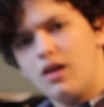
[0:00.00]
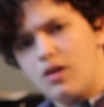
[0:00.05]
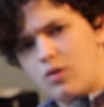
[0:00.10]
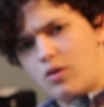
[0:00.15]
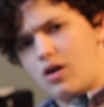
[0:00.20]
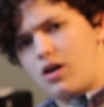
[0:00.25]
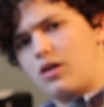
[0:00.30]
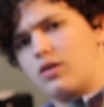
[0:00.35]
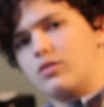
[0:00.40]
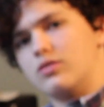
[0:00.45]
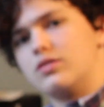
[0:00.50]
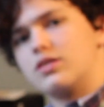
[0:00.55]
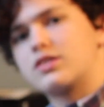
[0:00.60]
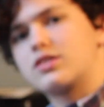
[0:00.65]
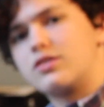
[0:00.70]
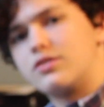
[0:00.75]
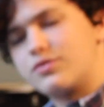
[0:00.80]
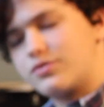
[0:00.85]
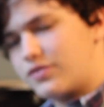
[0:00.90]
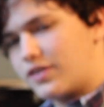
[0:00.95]
Well, let's
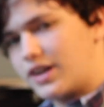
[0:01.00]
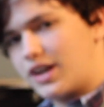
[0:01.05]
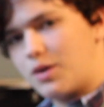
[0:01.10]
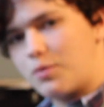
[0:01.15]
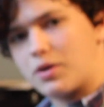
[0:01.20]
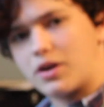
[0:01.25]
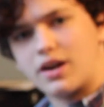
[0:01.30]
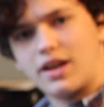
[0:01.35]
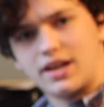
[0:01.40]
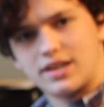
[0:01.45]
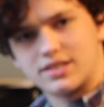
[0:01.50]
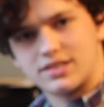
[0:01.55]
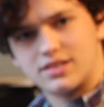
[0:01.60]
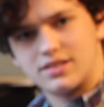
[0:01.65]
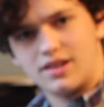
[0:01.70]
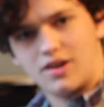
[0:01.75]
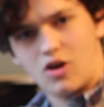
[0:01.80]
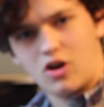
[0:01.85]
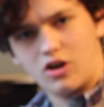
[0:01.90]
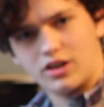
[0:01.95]
go and find out what our
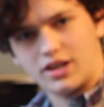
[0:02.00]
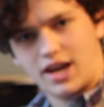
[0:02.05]
next art